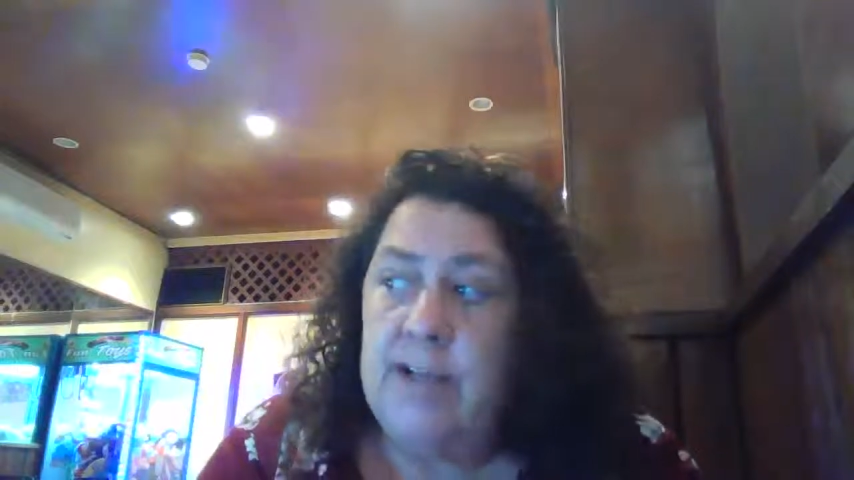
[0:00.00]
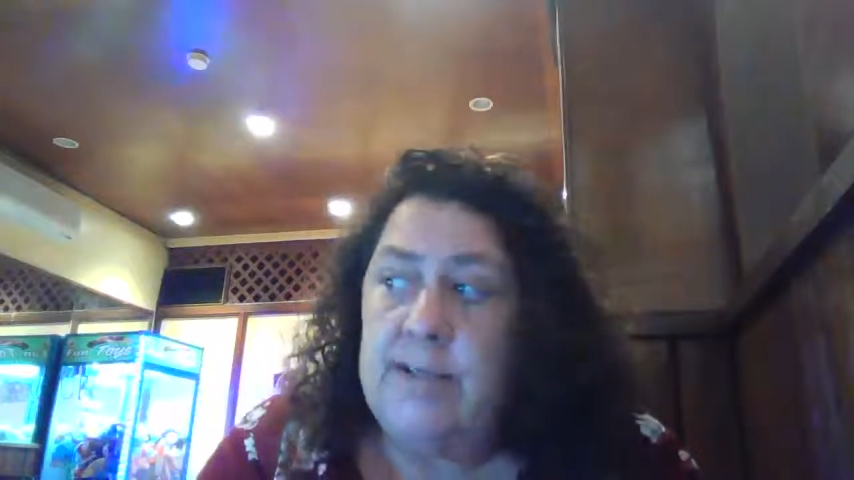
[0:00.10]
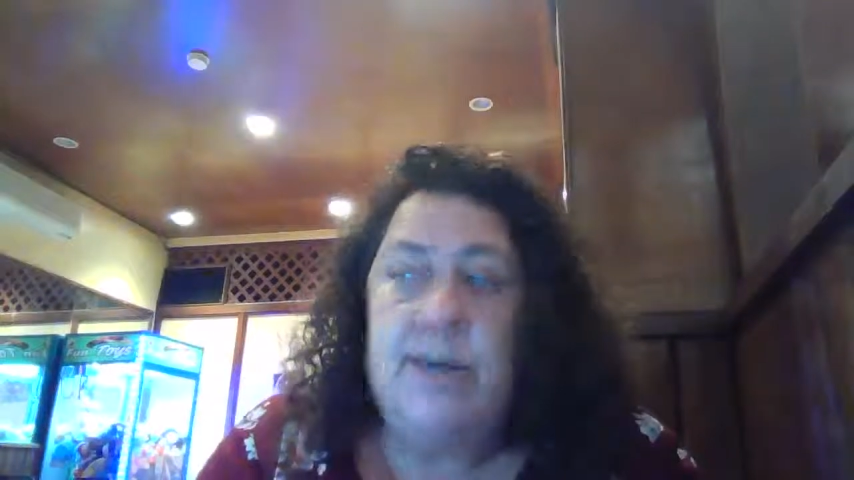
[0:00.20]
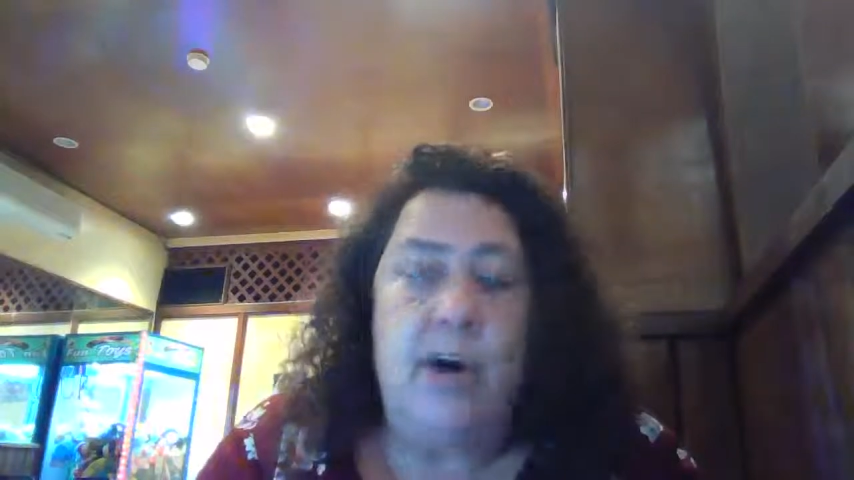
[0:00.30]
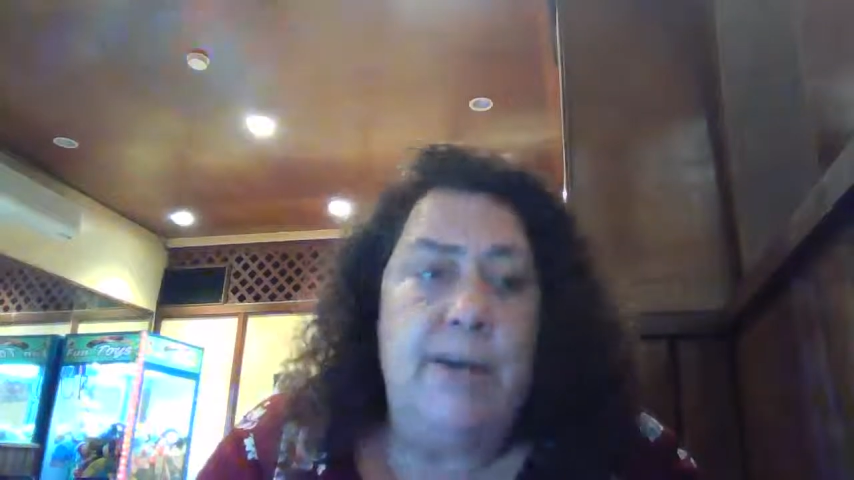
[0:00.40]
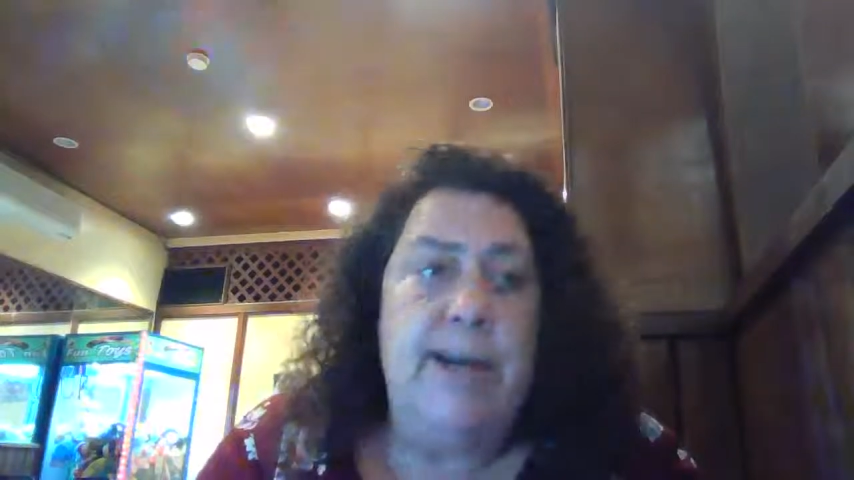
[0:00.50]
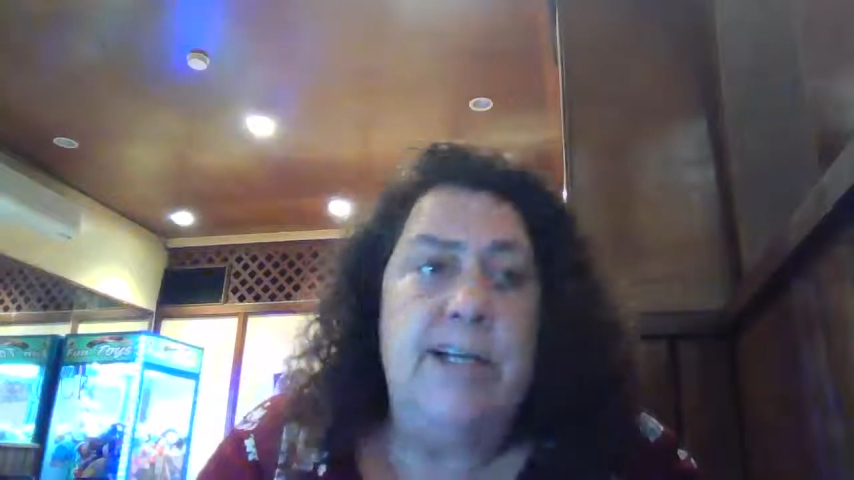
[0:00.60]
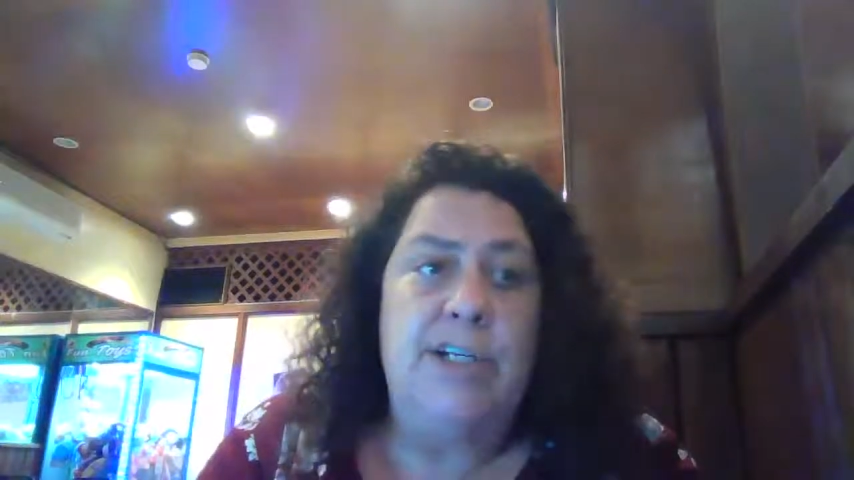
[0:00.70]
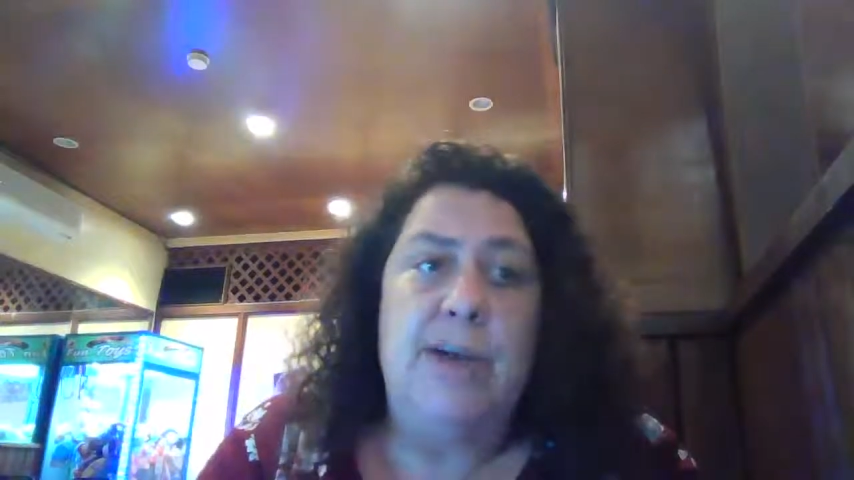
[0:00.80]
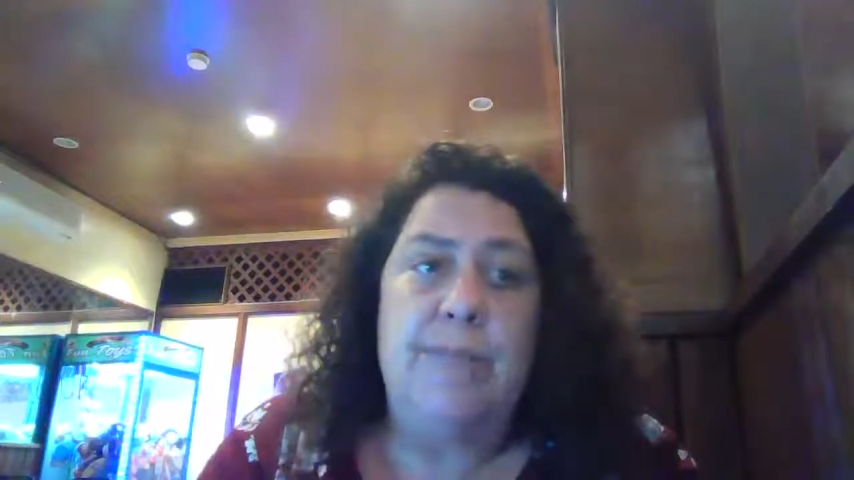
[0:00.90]
start
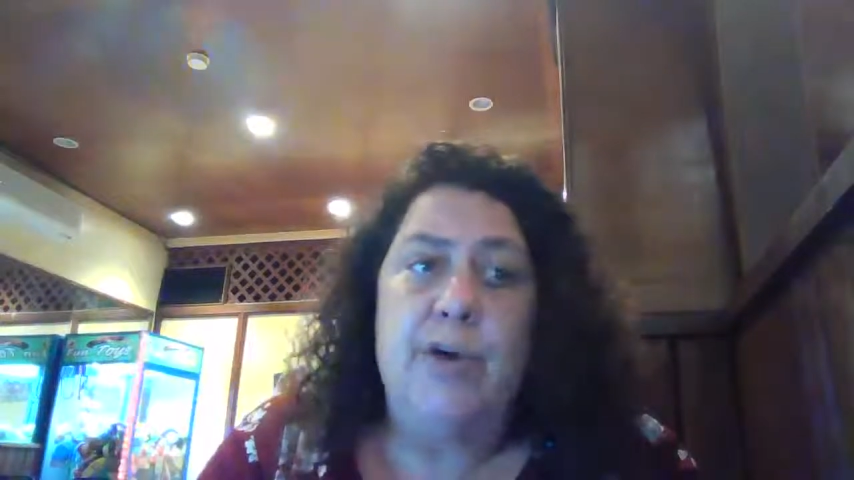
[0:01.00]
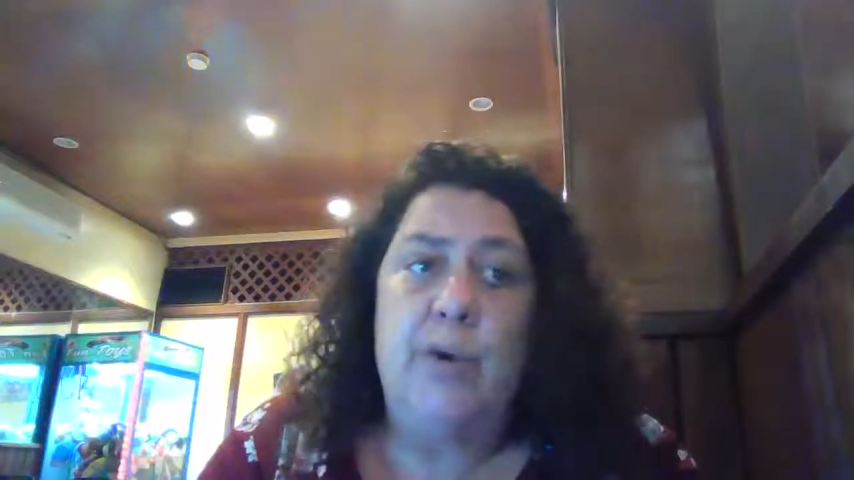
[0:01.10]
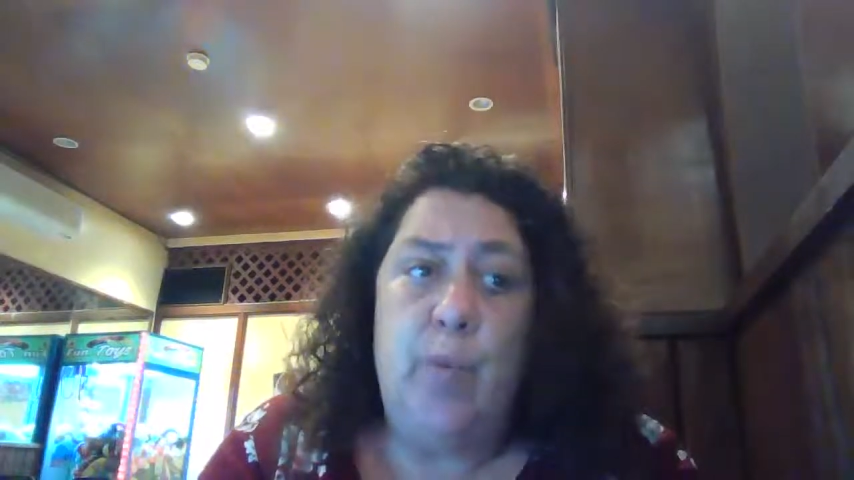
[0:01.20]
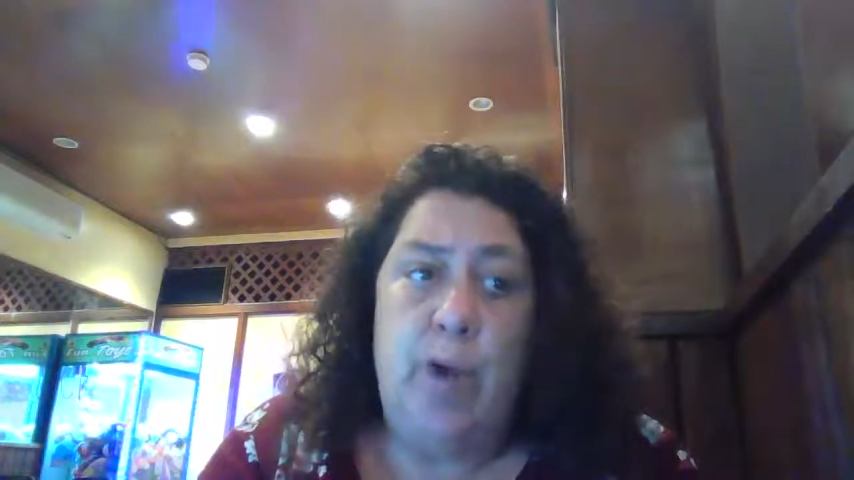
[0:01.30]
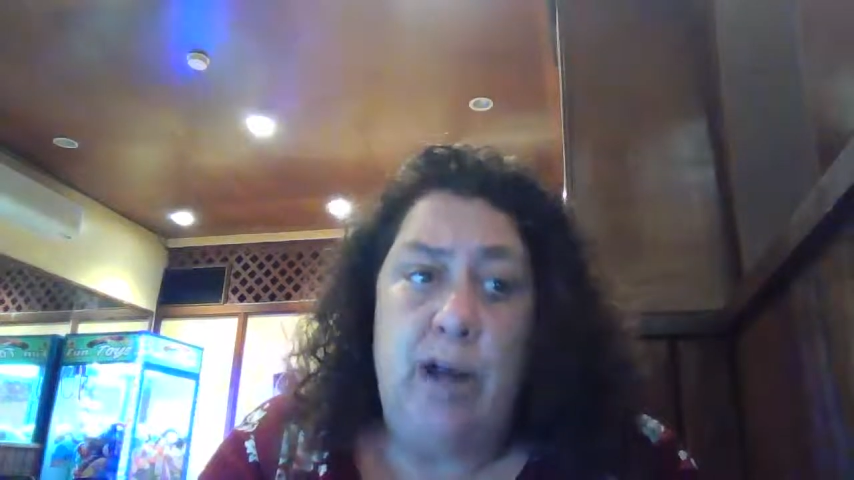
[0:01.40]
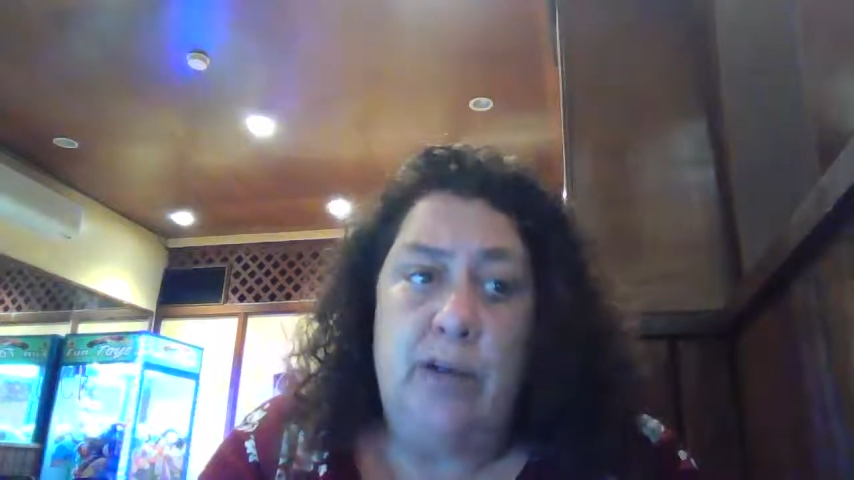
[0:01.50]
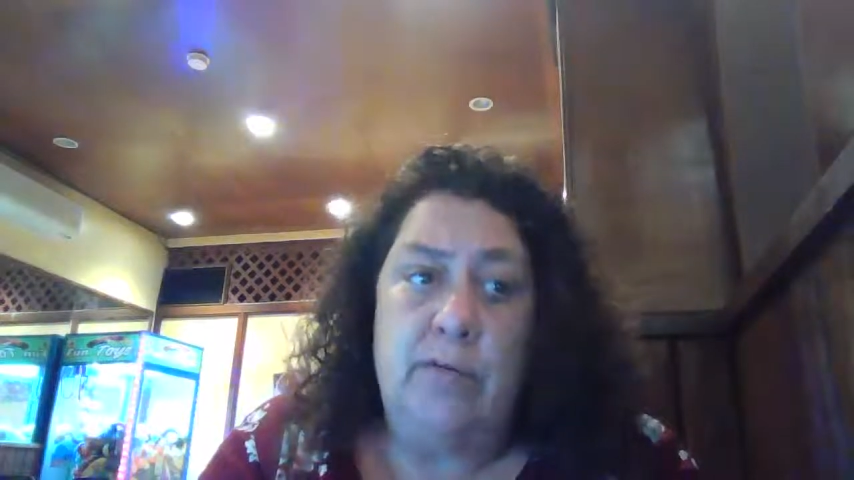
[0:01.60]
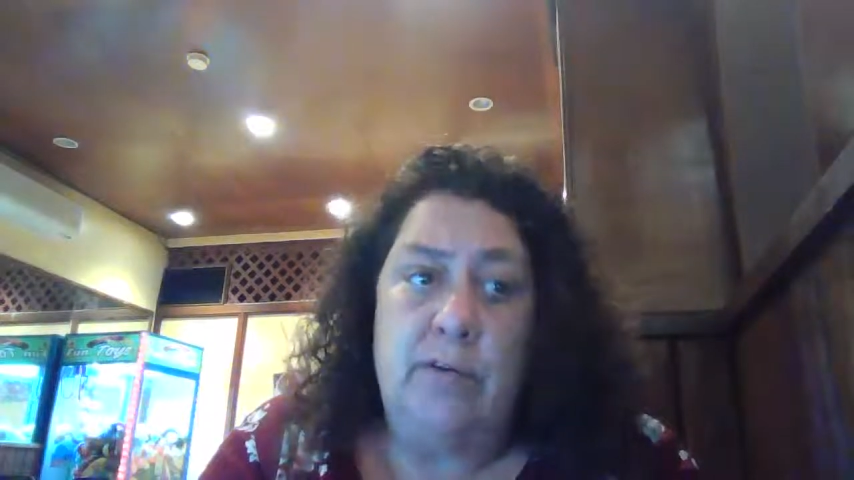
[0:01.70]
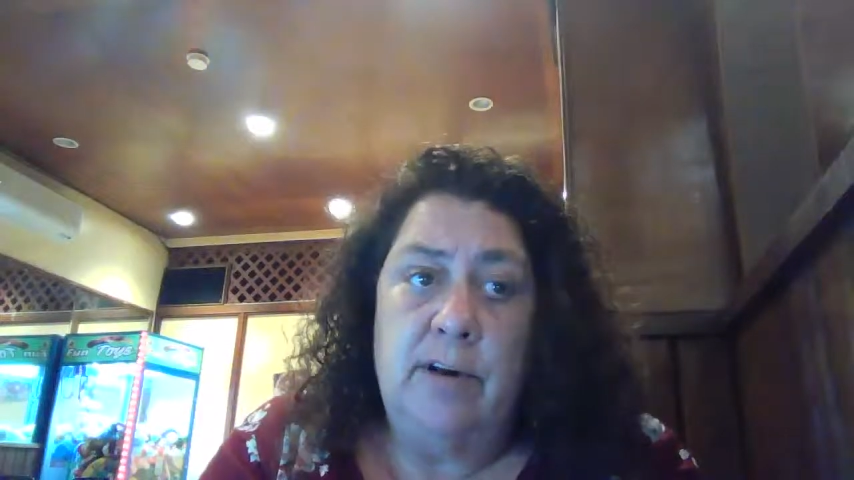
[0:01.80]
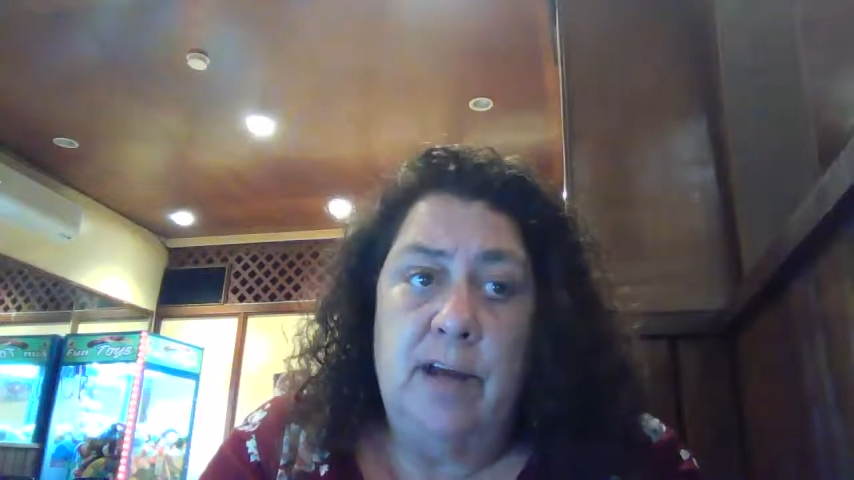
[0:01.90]
reading chapter 1.